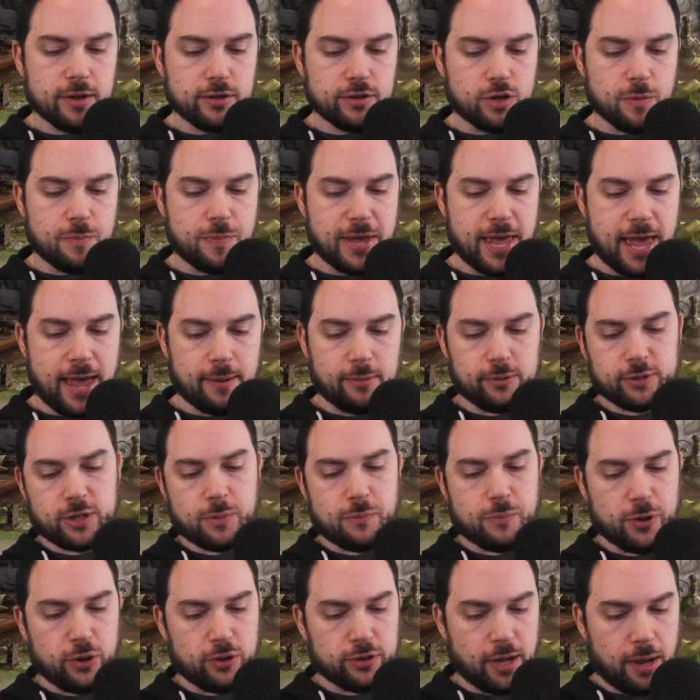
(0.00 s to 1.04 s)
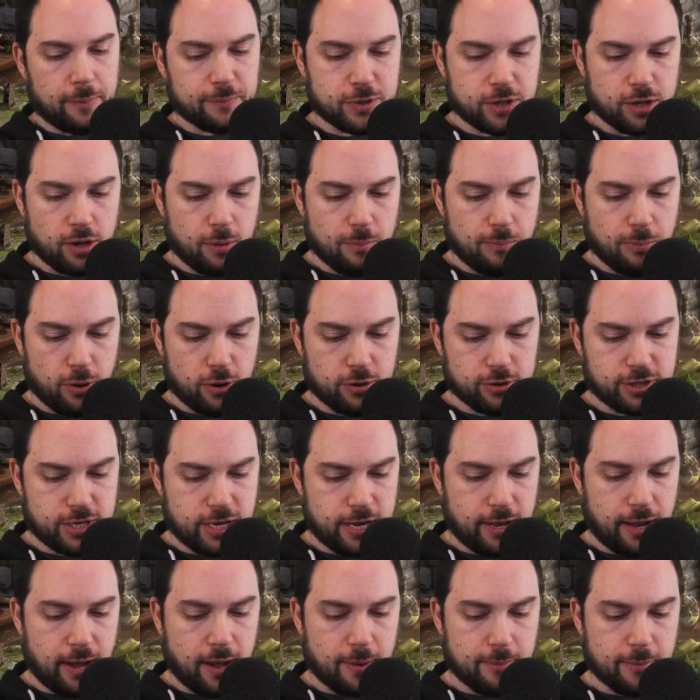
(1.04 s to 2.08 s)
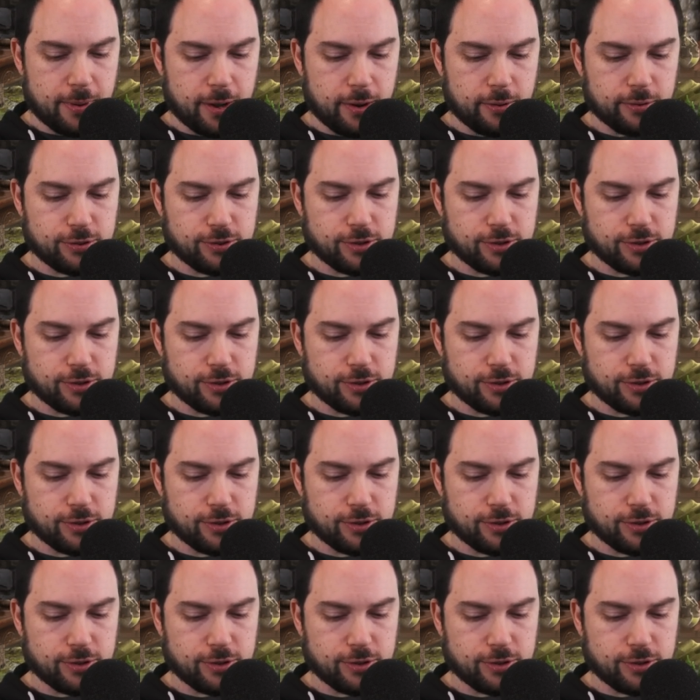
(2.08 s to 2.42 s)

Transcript: to be able to build up to your bursty combo.